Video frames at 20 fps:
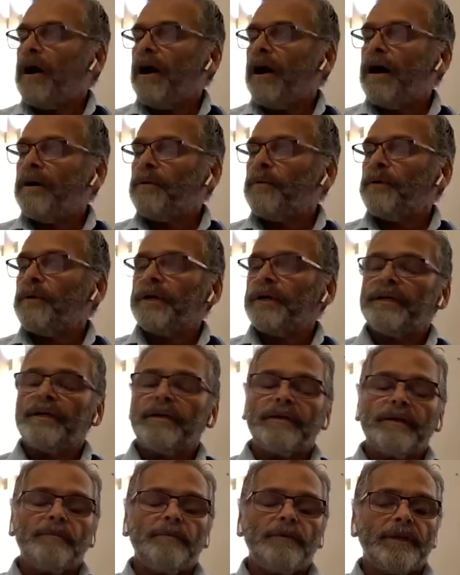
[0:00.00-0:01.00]
I work
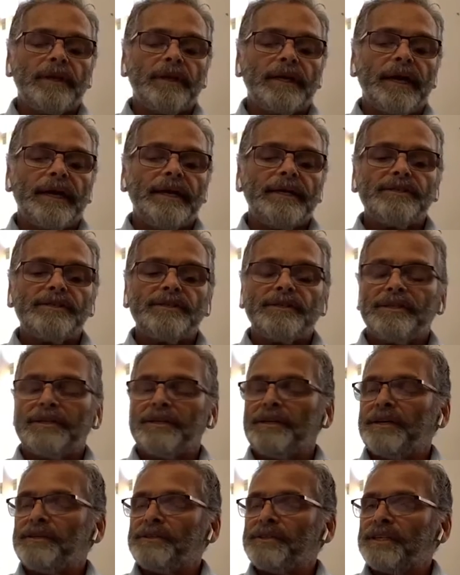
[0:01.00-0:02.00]
in communication,
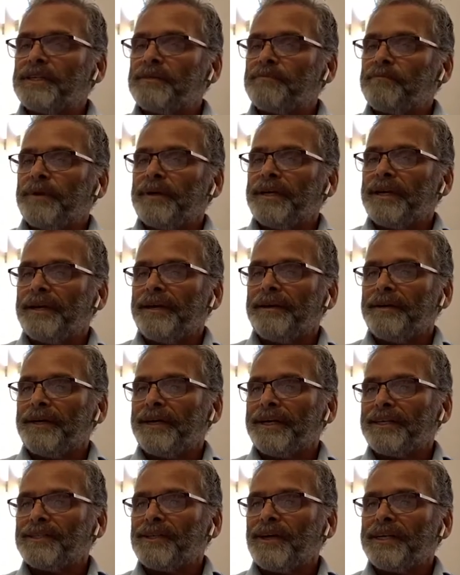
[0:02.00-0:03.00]
and I was
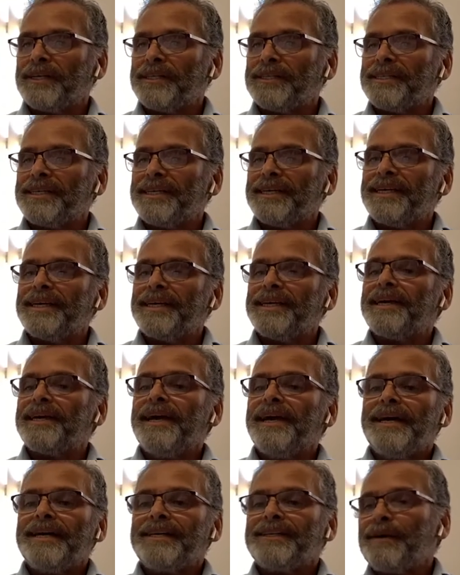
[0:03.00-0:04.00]
excited to hear
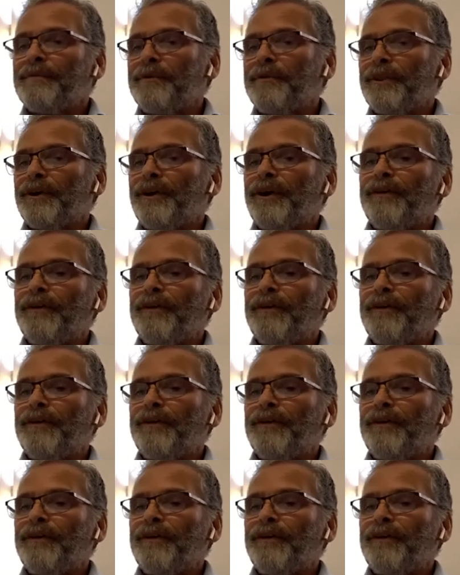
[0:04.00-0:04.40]
some of the